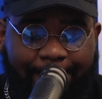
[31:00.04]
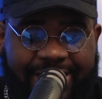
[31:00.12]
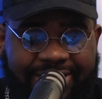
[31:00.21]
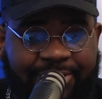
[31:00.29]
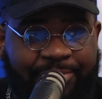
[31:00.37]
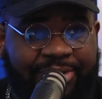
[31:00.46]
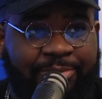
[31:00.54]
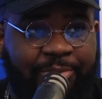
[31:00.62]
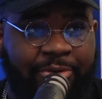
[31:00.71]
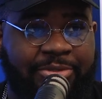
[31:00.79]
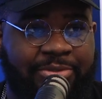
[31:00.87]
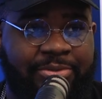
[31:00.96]
make the beat in
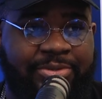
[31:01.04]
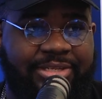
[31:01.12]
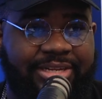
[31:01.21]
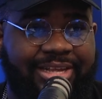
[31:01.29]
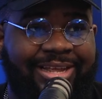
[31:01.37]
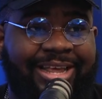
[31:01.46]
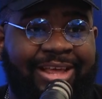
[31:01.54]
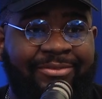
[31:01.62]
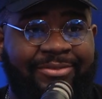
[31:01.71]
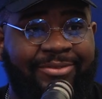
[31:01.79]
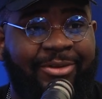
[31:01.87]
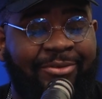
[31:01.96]
Pro Tools
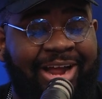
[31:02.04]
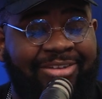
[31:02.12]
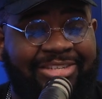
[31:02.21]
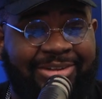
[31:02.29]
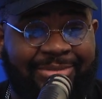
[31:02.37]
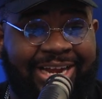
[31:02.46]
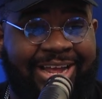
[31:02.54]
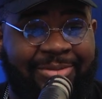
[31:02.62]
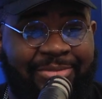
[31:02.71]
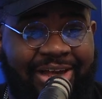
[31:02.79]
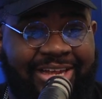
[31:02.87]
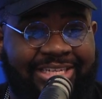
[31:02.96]
if Garav sent me that
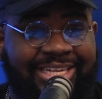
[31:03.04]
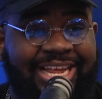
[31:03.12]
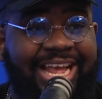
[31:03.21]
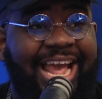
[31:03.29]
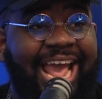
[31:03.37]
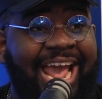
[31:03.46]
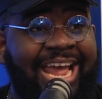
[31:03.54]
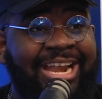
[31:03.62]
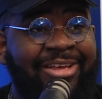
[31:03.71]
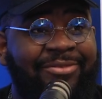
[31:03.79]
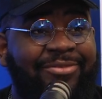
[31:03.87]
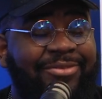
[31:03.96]
inbox. Okay. You're not. And
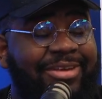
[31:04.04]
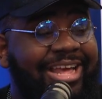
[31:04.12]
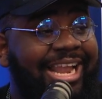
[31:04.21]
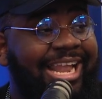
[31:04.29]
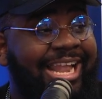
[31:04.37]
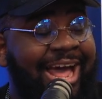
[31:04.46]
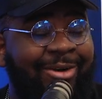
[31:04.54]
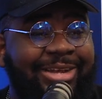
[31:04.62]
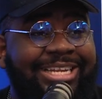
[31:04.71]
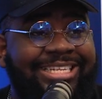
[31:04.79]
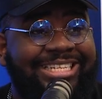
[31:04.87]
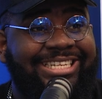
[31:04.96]
if
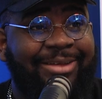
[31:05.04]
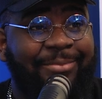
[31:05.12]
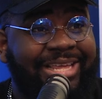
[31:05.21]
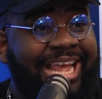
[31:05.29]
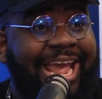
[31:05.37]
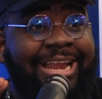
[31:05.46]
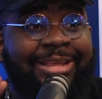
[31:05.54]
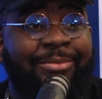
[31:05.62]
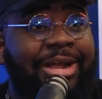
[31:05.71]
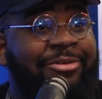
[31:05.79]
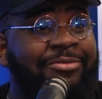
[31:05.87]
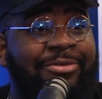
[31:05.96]
Lauten, send me any
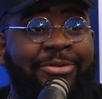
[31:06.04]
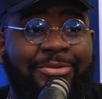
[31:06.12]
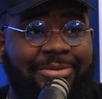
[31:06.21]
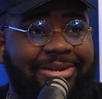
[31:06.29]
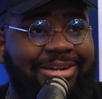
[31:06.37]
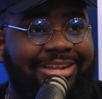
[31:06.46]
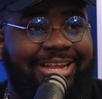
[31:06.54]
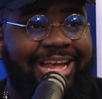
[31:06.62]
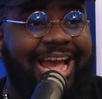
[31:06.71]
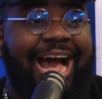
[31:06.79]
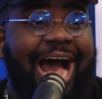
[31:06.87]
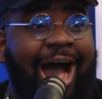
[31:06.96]
microphone.
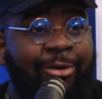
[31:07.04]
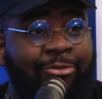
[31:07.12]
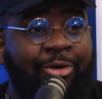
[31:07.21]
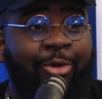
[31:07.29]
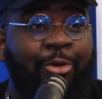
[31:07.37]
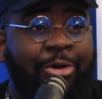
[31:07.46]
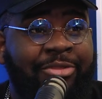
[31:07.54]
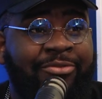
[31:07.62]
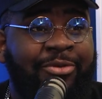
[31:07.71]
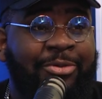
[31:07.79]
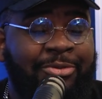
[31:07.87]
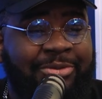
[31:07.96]
I will record the
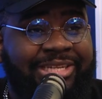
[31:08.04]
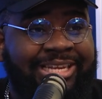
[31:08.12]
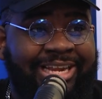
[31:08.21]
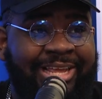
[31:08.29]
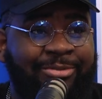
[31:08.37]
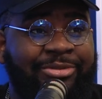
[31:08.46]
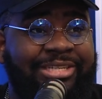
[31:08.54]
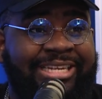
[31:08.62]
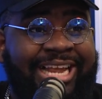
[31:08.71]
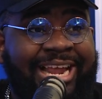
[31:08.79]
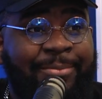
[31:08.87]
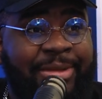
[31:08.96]
vocals in
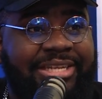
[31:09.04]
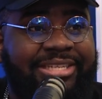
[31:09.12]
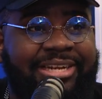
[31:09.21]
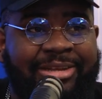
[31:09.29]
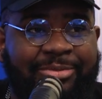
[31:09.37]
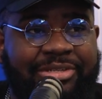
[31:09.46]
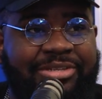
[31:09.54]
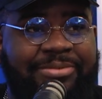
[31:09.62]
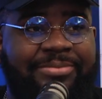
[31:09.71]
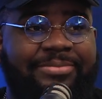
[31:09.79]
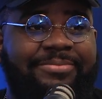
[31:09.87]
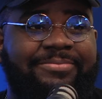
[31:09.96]
Ableton and mix it in Ableton.
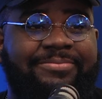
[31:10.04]
He's gonna